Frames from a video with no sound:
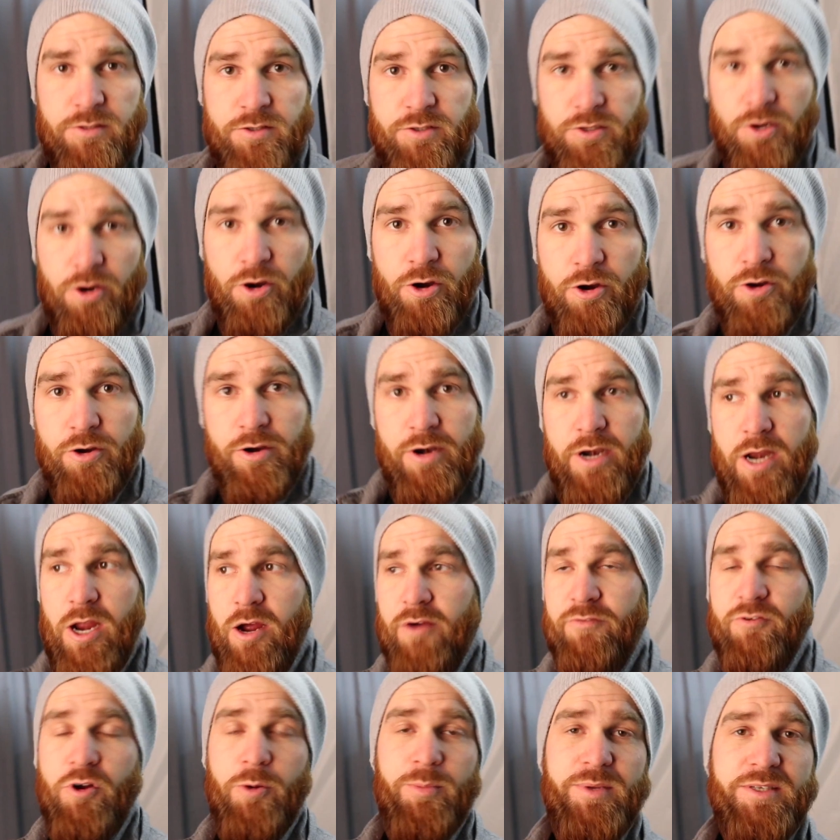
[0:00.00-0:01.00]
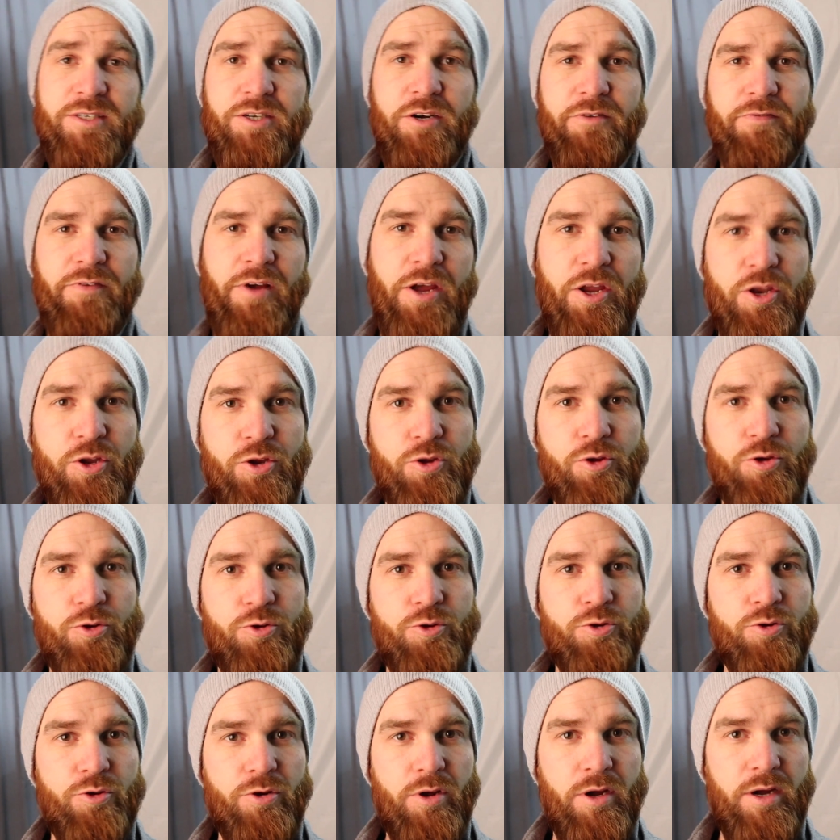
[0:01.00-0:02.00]
So now I've got myself a
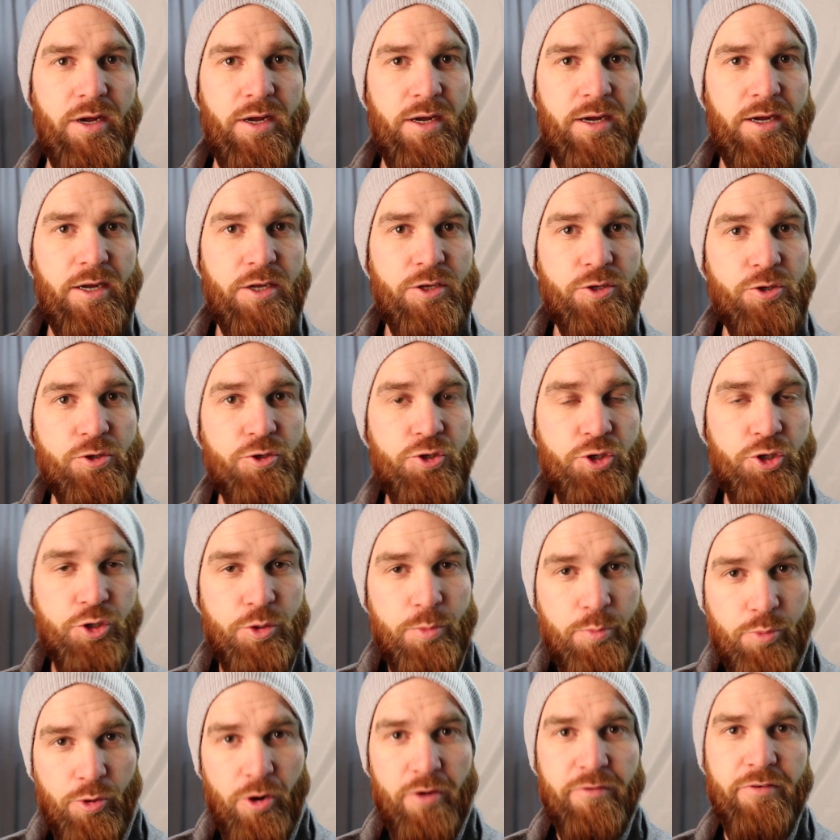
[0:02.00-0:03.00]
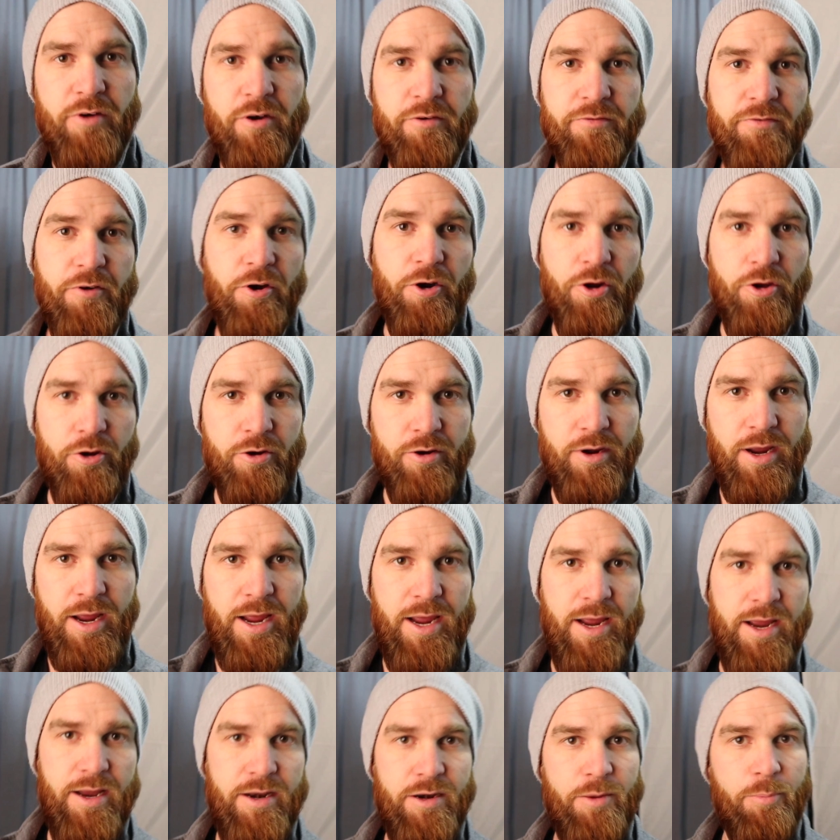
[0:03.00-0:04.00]
new YouTube profile photo
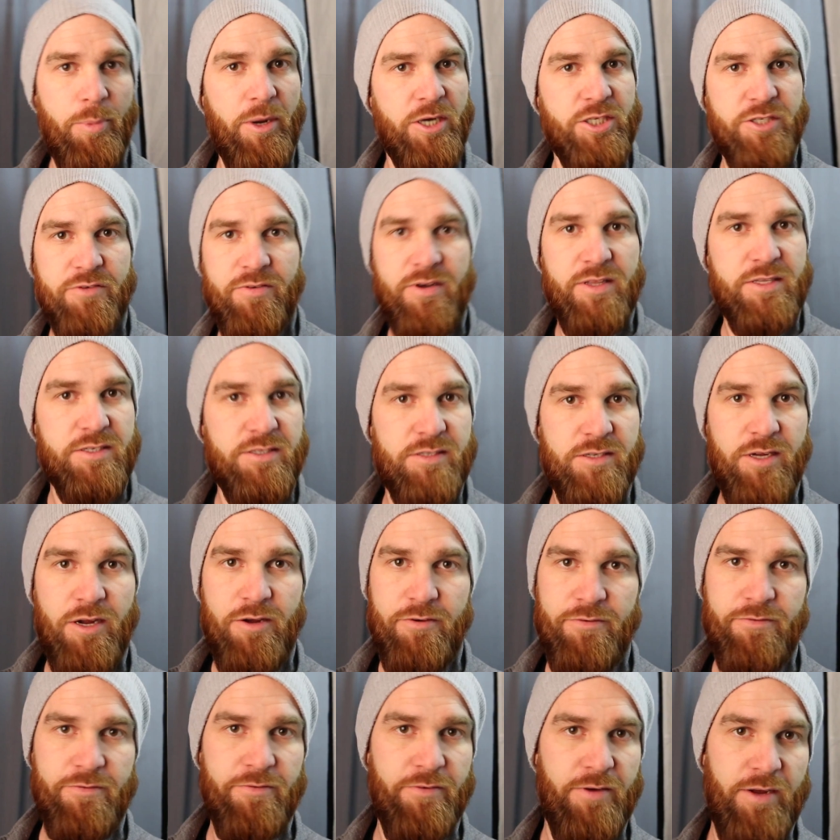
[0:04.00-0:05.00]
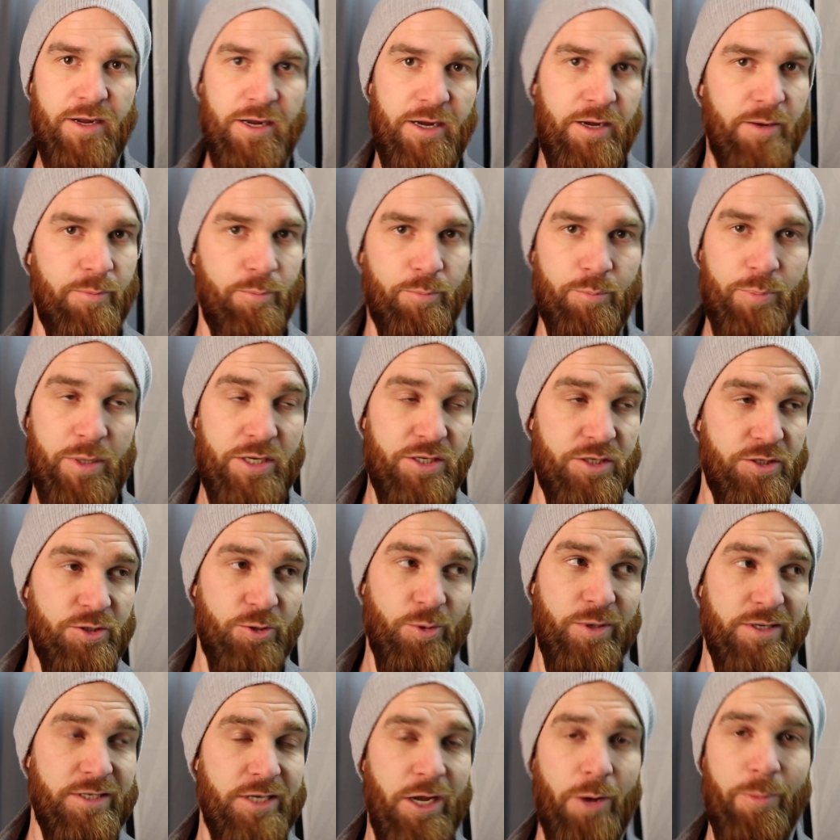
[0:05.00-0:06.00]
and a bunch of other stuff. Pictures
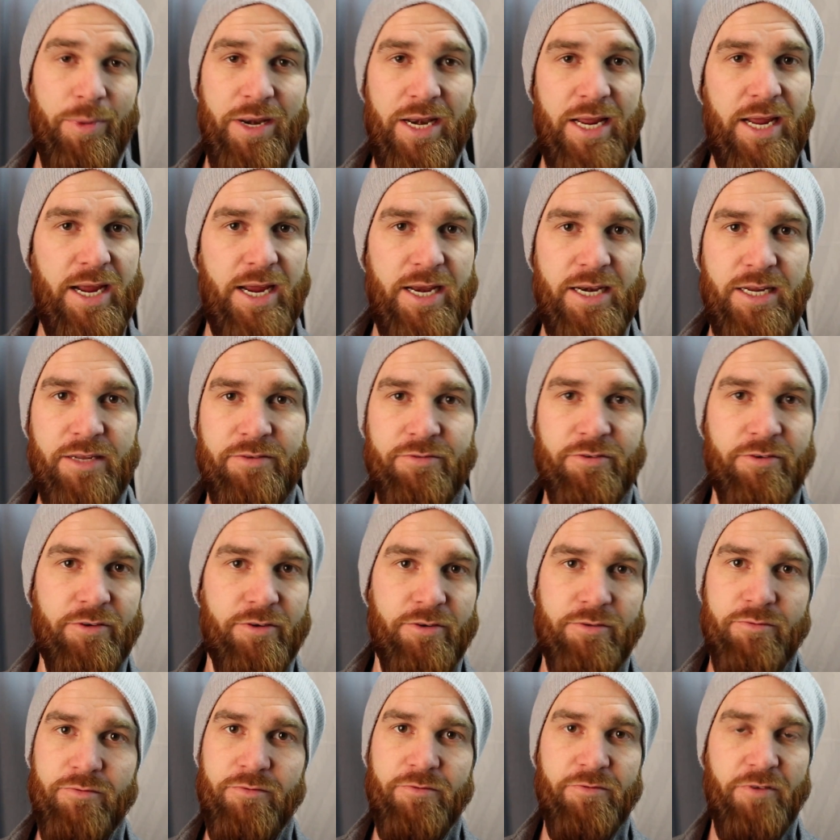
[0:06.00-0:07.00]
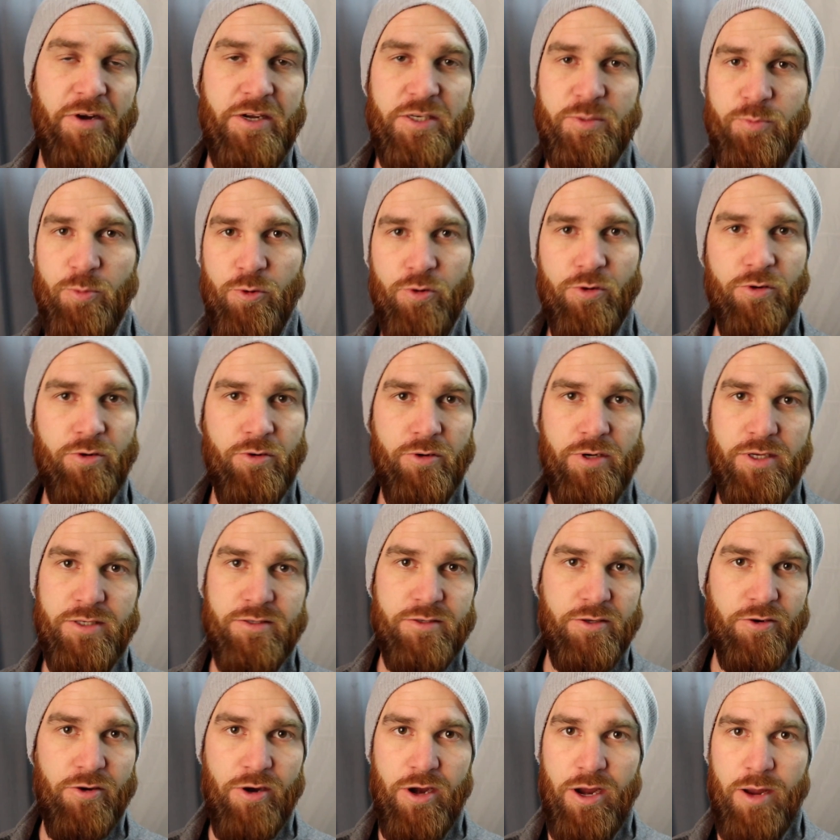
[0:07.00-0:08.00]
always come in handy for Facebook or
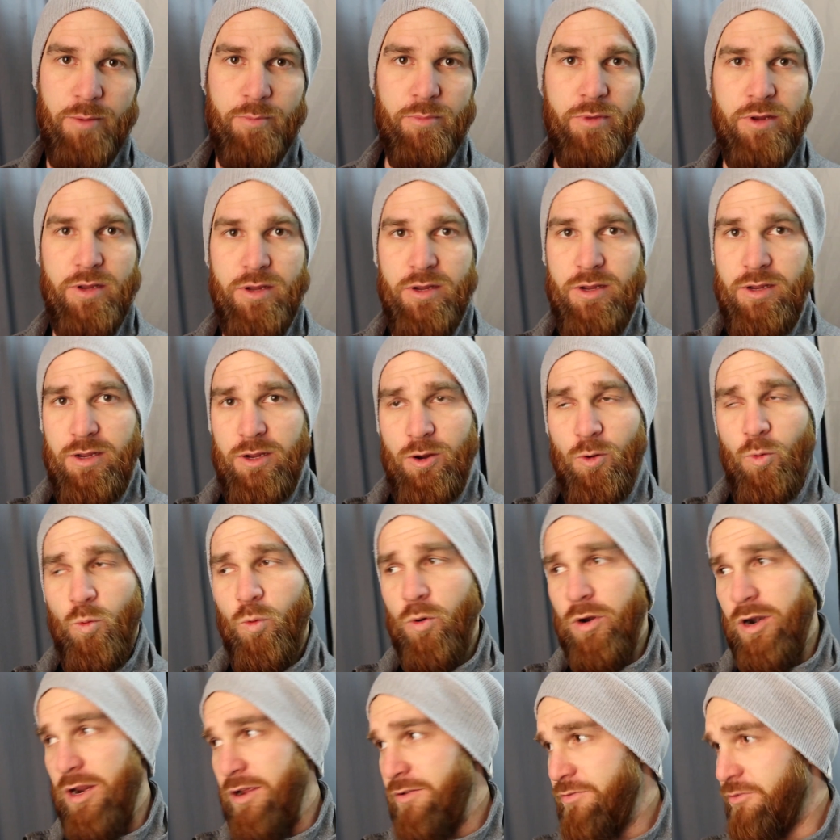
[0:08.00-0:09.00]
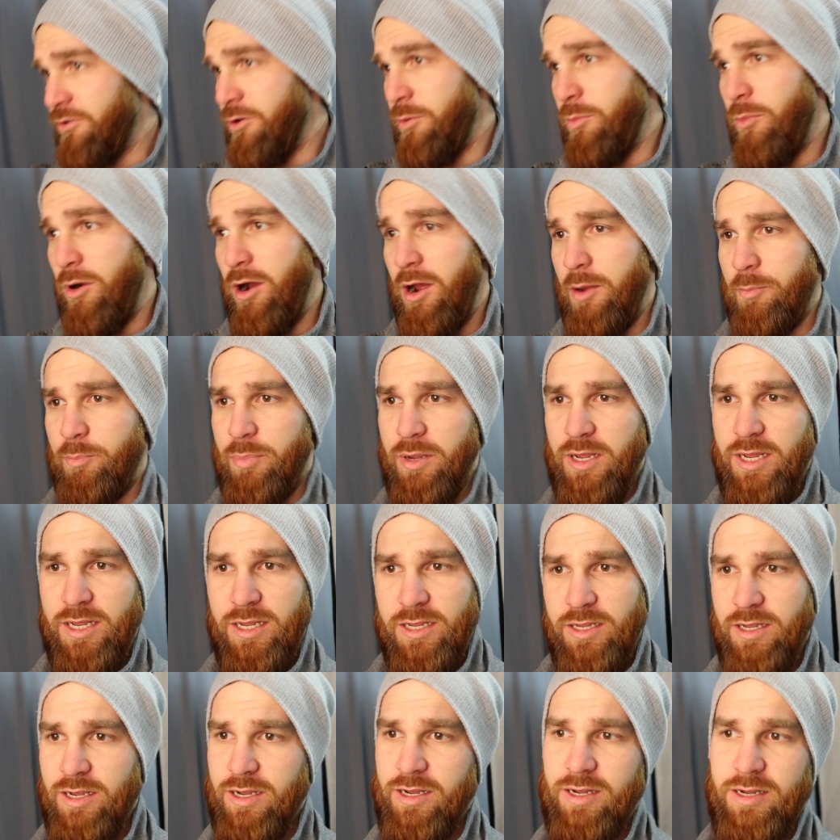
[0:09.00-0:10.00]
Instagram, whatever it might
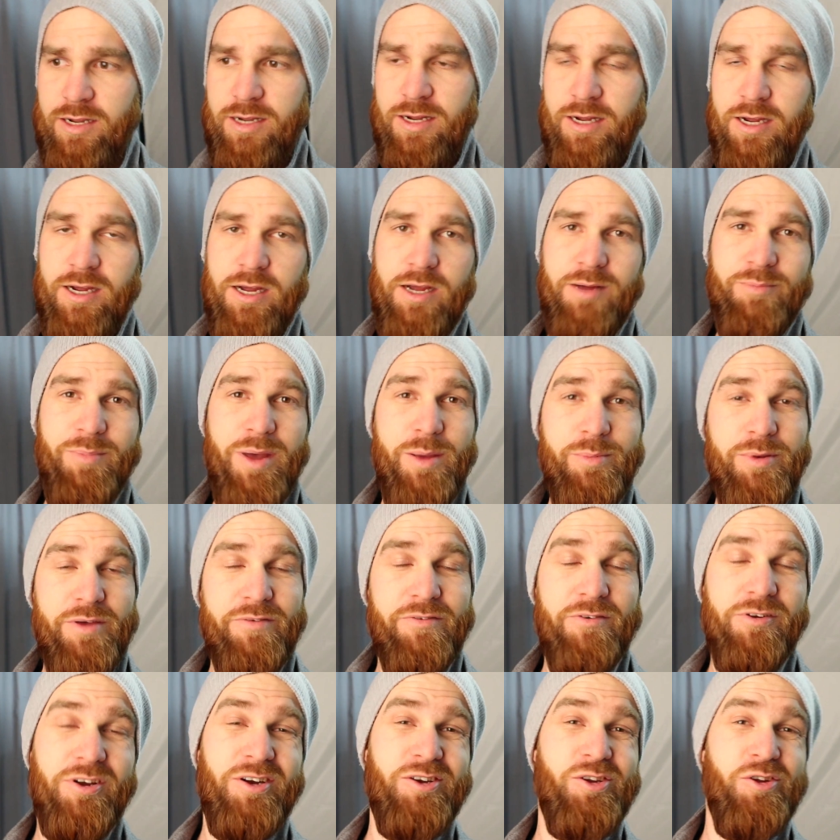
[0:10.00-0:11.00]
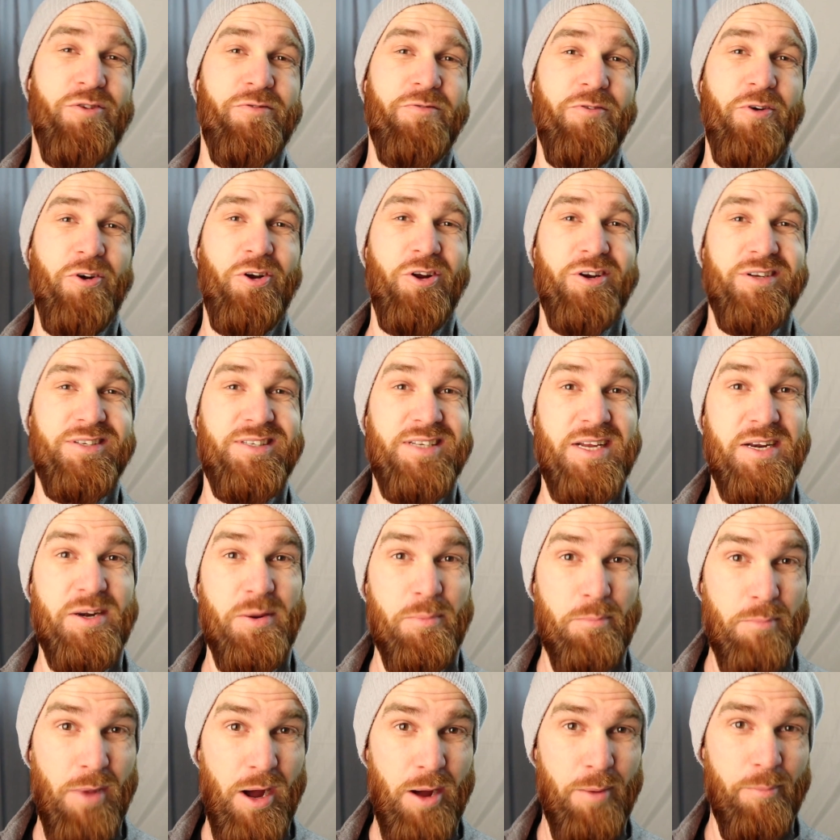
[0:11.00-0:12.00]
be. Maybe if I got a new photo to send
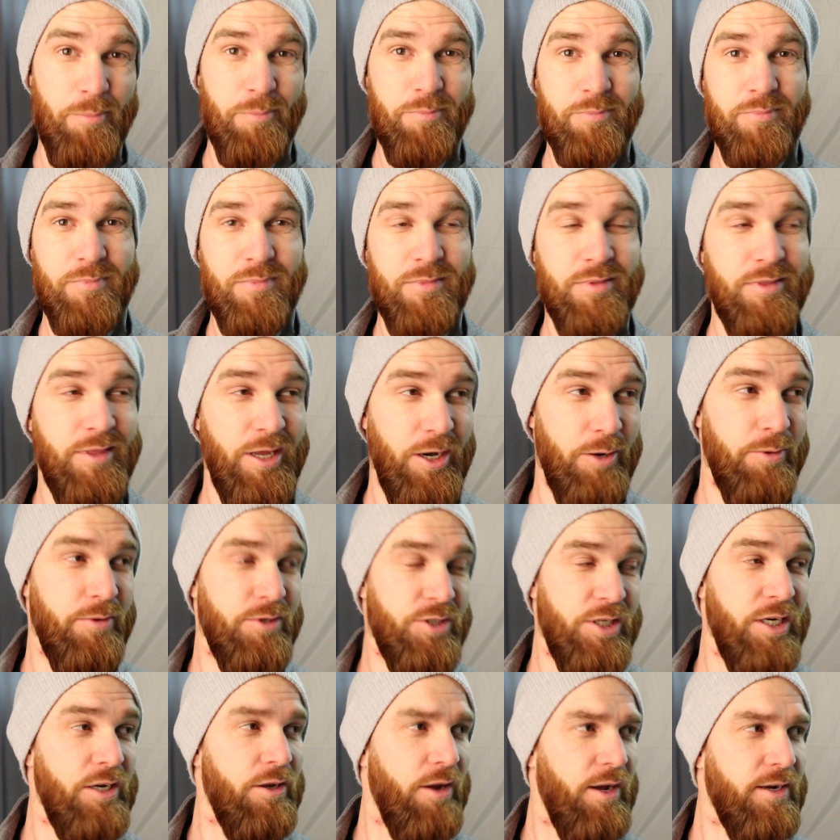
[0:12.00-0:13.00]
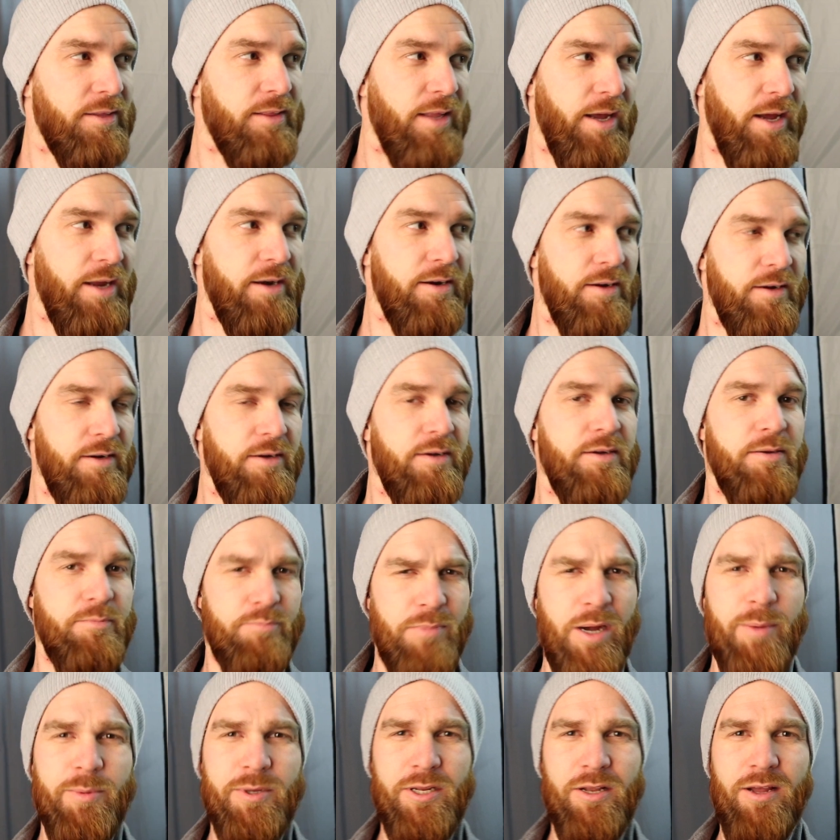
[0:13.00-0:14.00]
to mum, she'd like that.
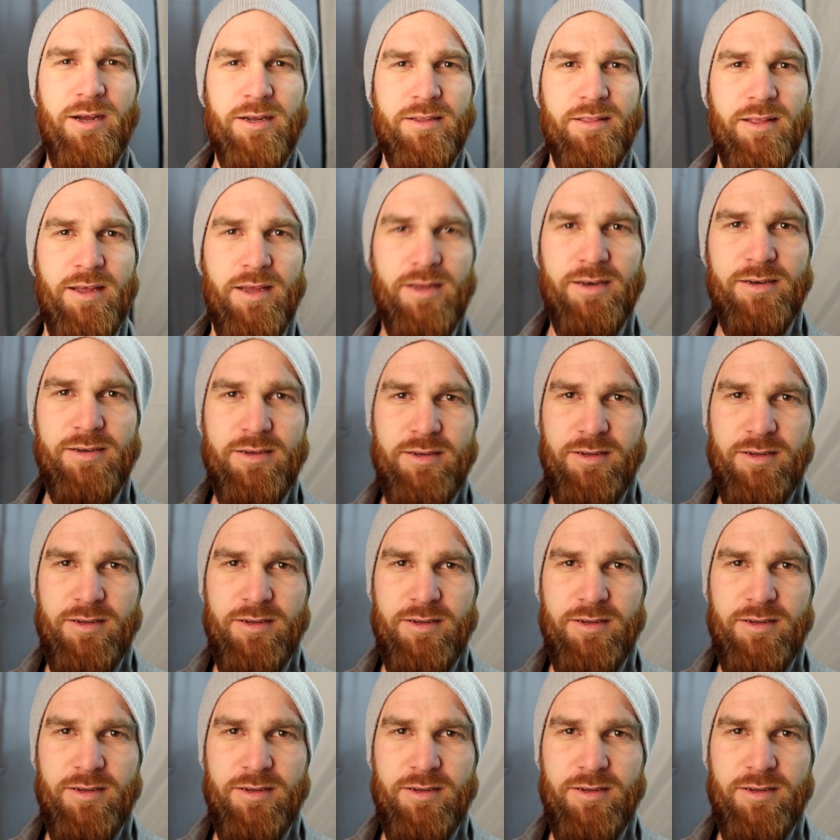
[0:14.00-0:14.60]
Mum would like that.